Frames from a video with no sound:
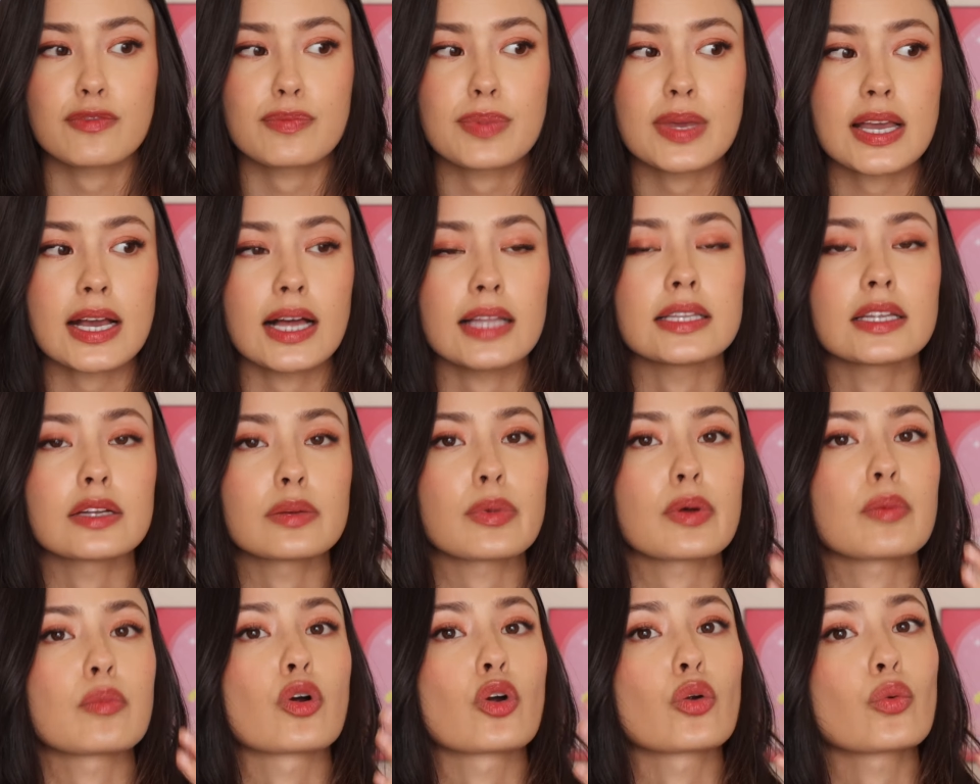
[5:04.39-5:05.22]
of being a little
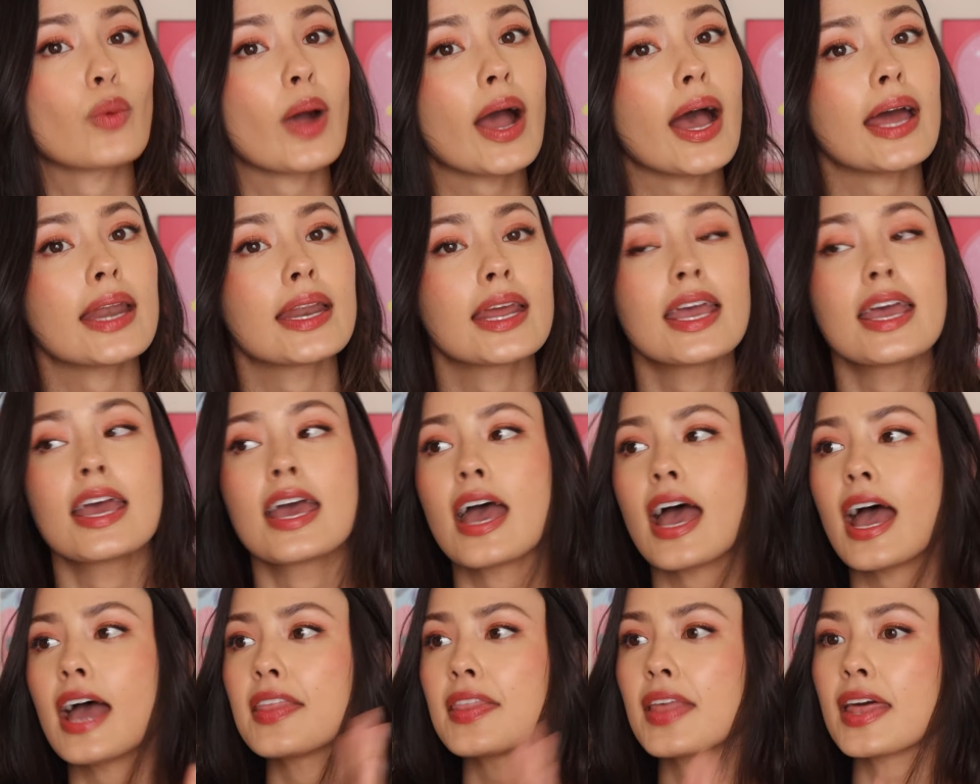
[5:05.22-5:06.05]
bit more wet.
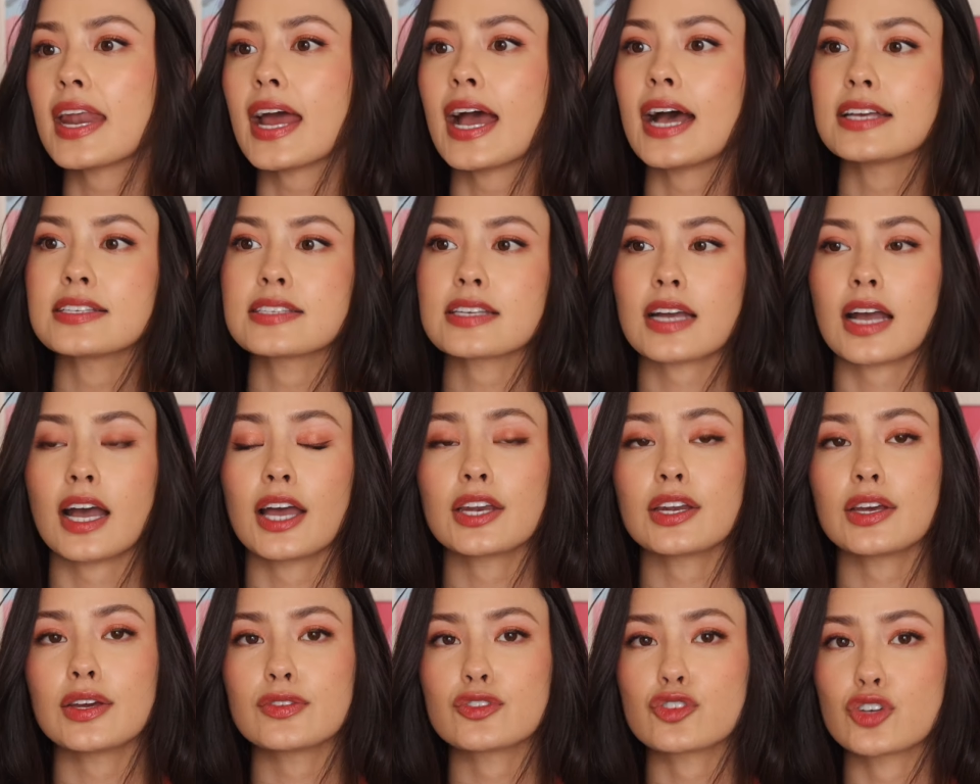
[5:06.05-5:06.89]
And then as it
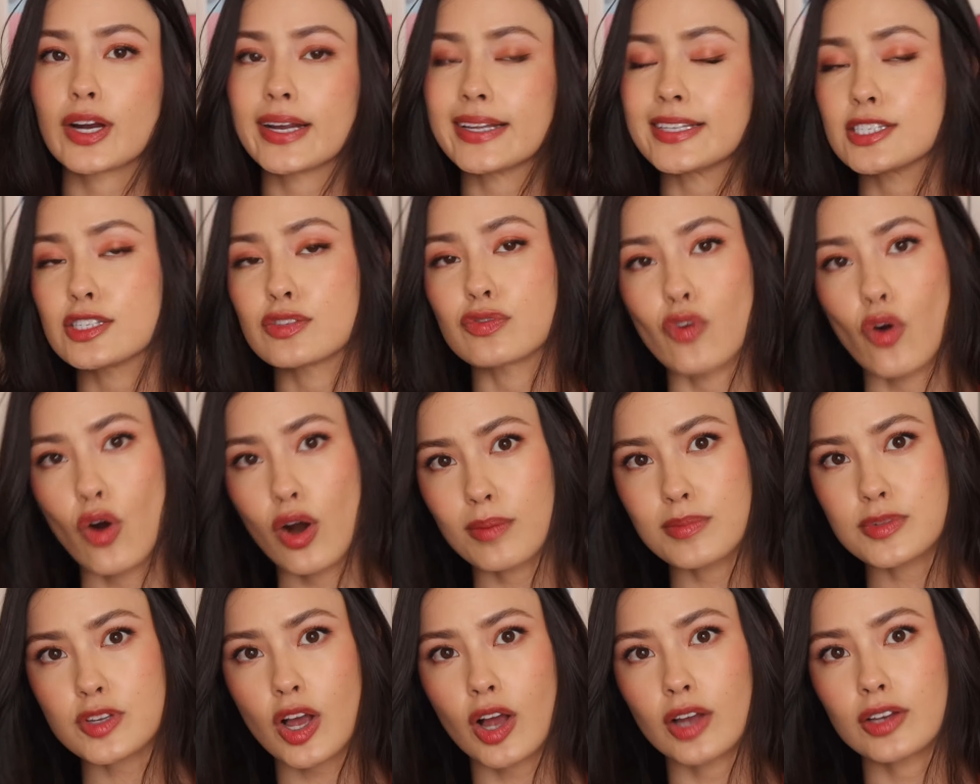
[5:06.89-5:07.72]
kind of
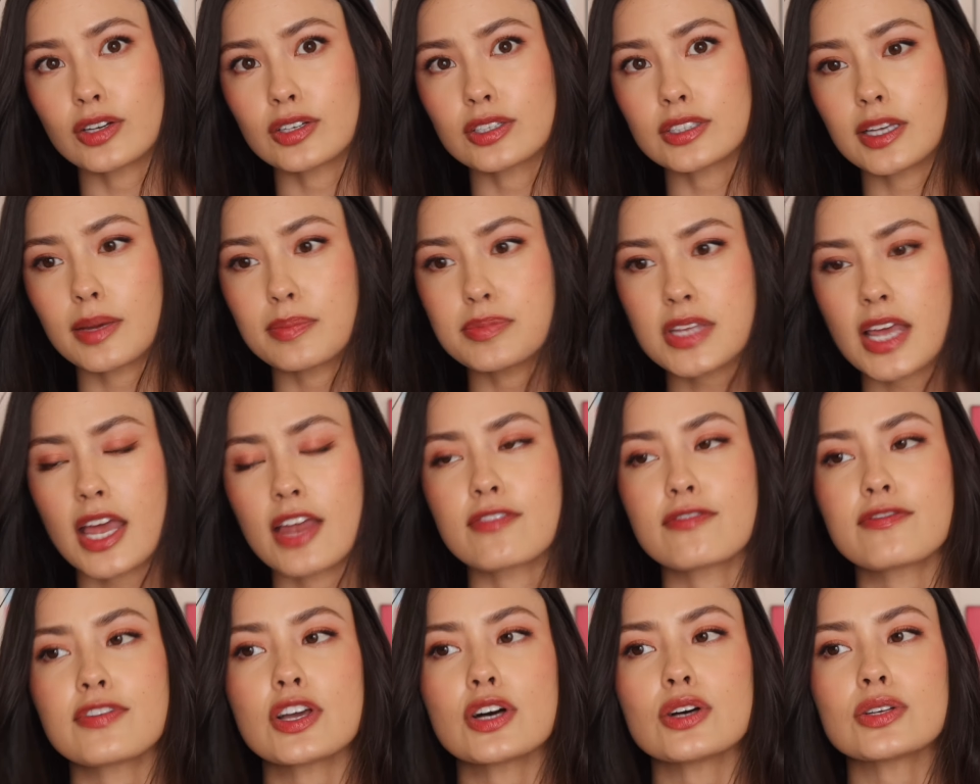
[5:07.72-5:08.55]
transforms on your lips, it
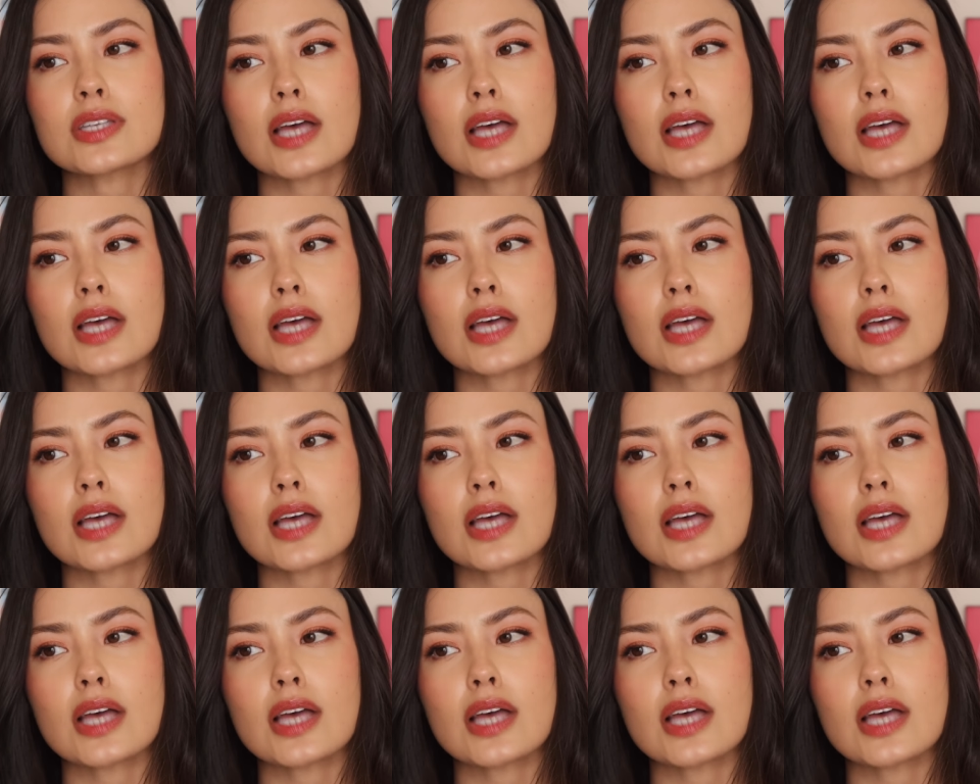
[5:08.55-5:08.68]
feels